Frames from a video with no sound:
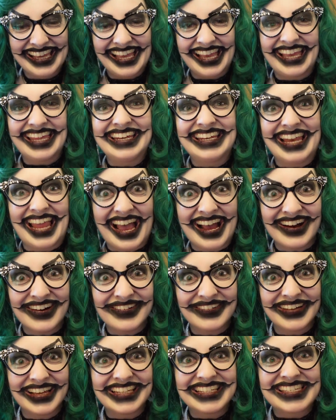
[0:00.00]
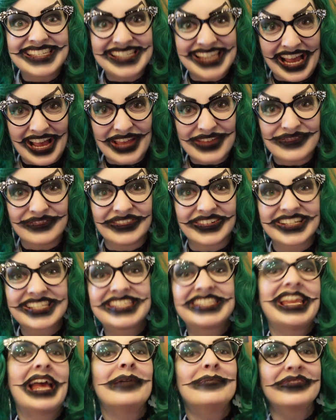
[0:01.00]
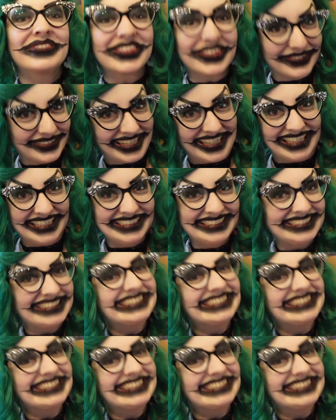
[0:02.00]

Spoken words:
And now it's time for step 3.